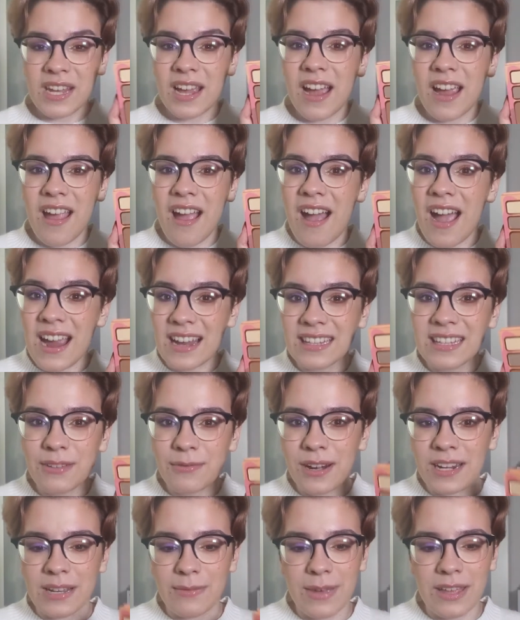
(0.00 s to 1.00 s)
Yeah, I highly
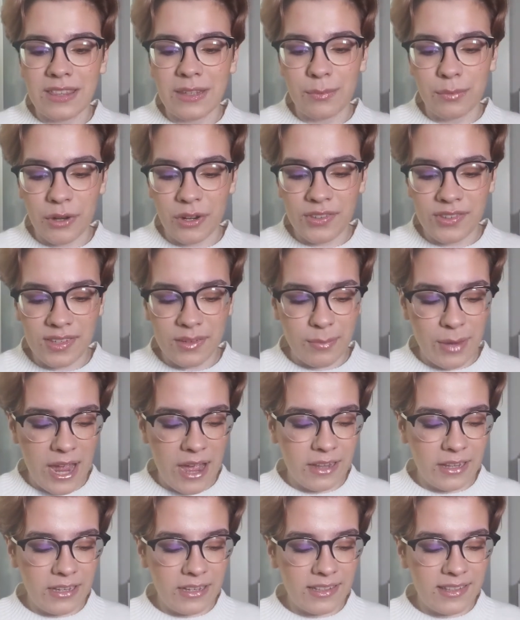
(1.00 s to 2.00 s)
recommend the bronzer
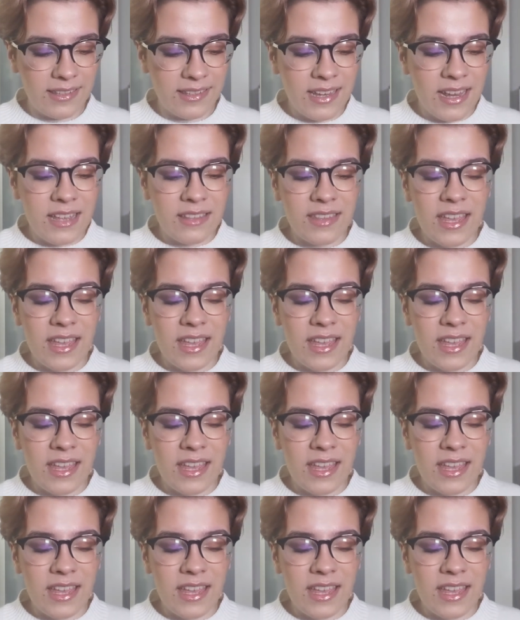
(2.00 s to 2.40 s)
palettes.